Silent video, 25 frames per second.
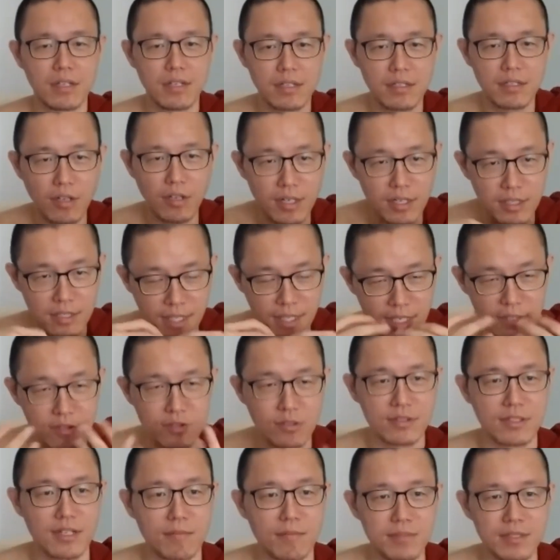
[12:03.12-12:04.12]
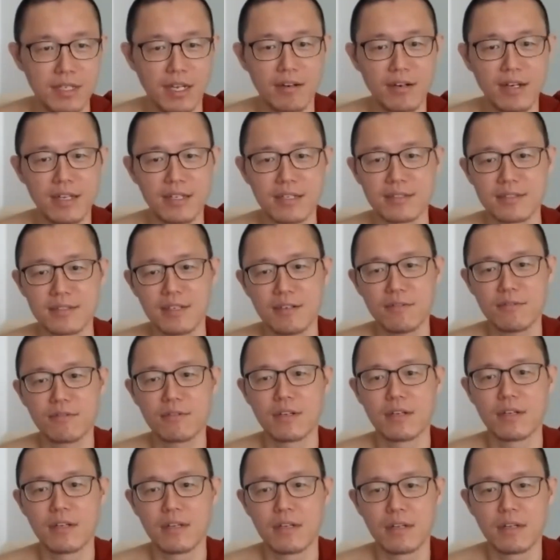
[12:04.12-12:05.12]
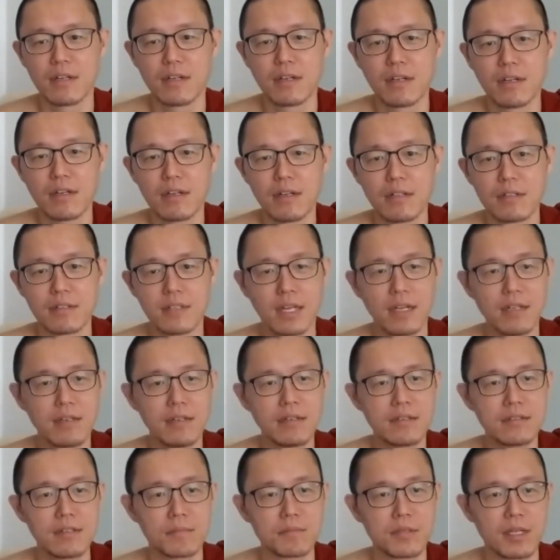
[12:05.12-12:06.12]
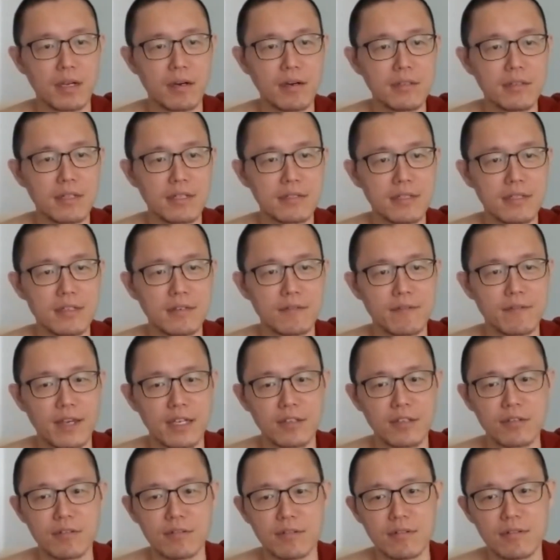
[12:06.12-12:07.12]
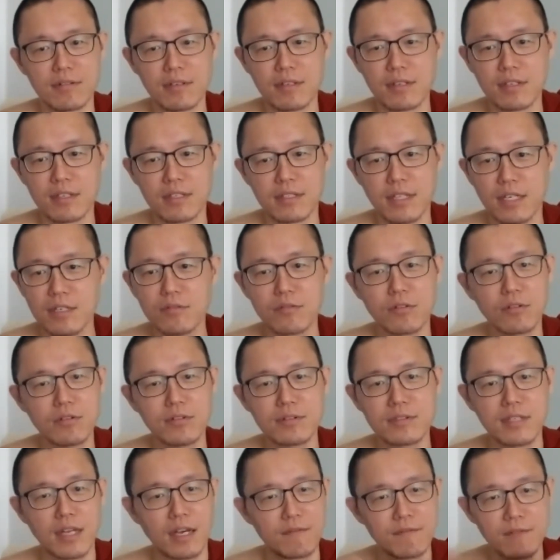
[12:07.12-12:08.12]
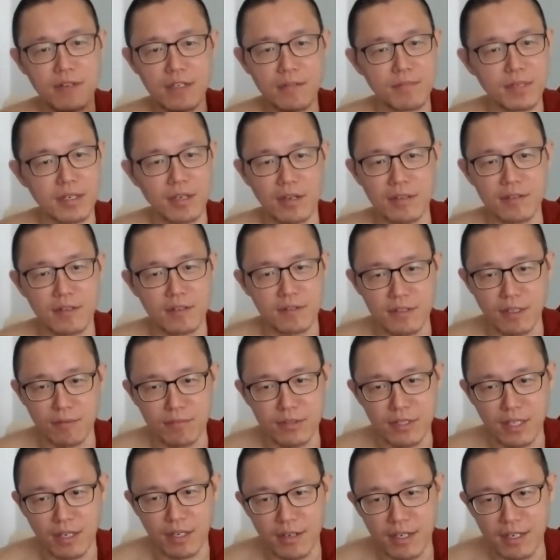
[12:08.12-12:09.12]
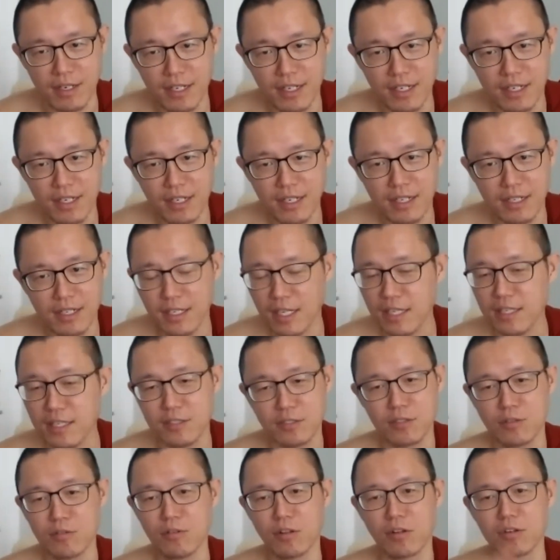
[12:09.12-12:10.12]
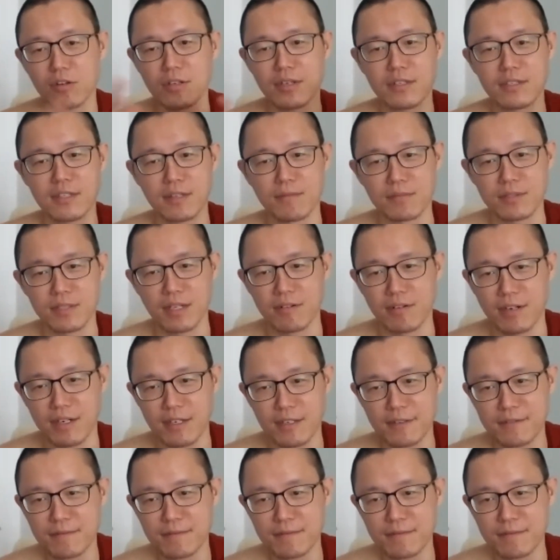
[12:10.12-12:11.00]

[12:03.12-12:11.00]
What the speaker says: not attached to samsara itself, then samsara doesn't affect you. Then you don't suffer because of samsara. Then it's no longer samsara.